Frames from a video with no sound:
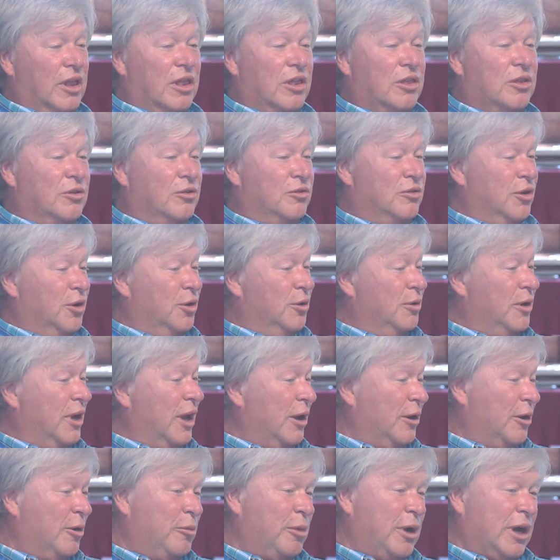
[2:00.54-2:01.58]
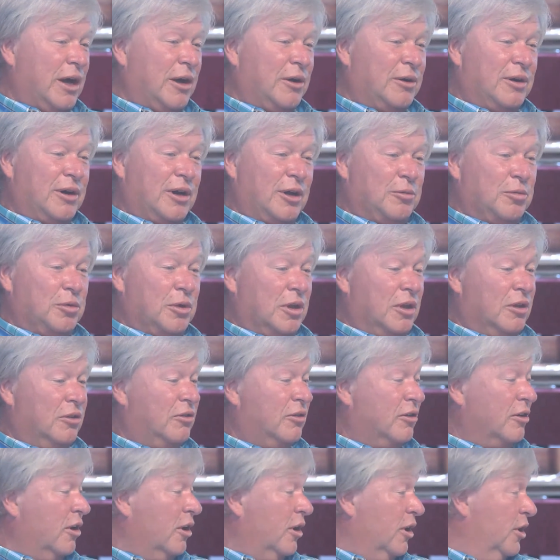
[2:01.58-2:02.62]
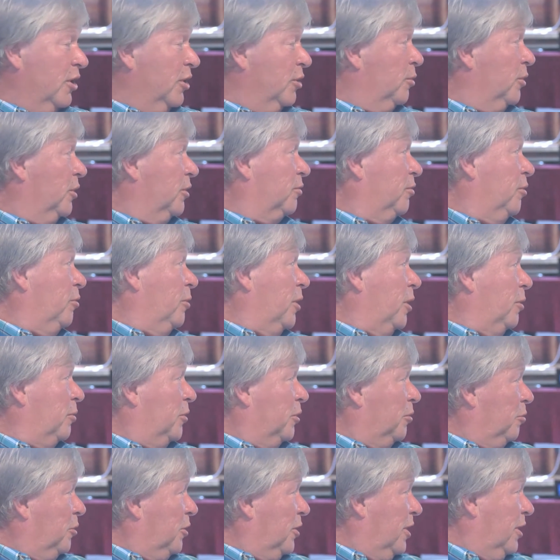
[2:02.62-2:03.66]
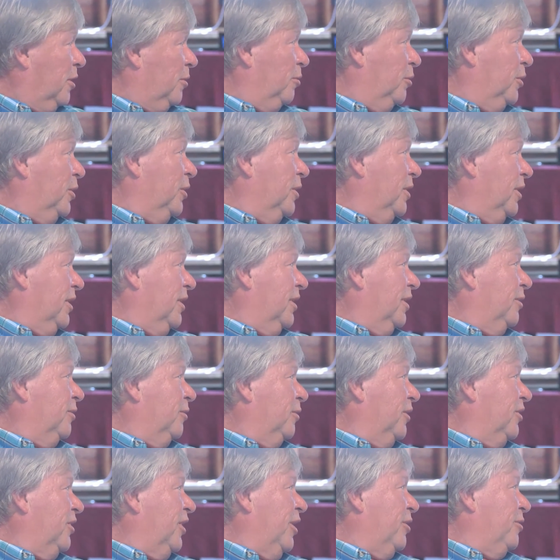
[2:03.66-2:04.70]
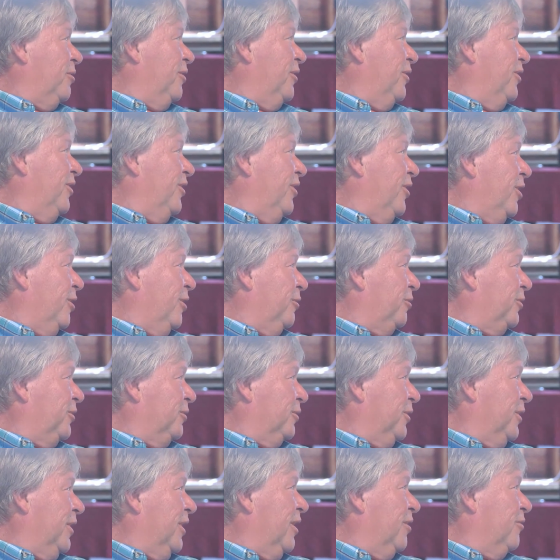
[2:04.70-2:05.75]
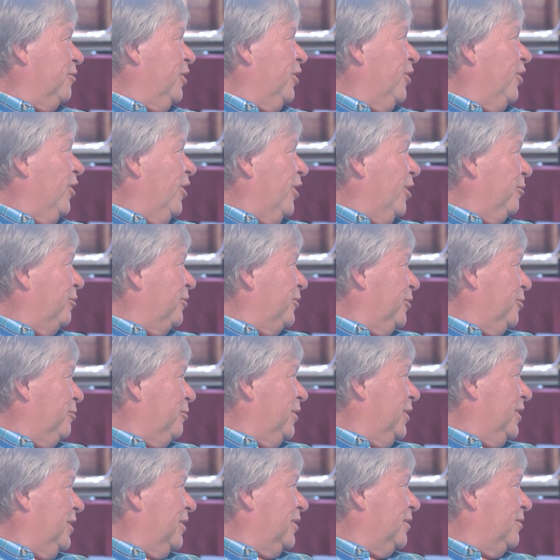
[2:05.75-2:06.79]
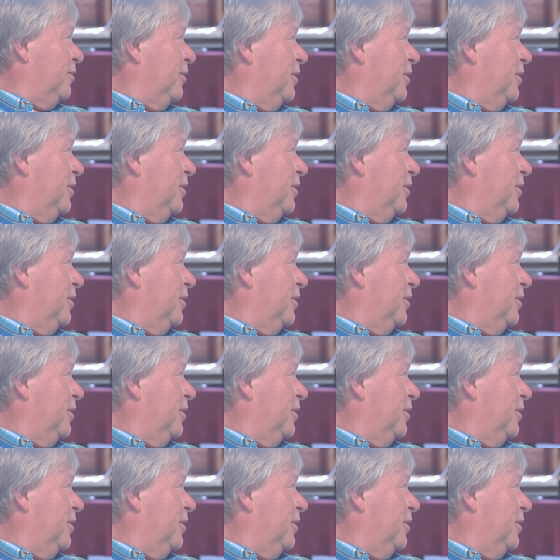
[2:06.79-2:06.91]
there's no doubt about it. I think it started with, remember, Bob, we were at that lobster, we were having a lobster bake.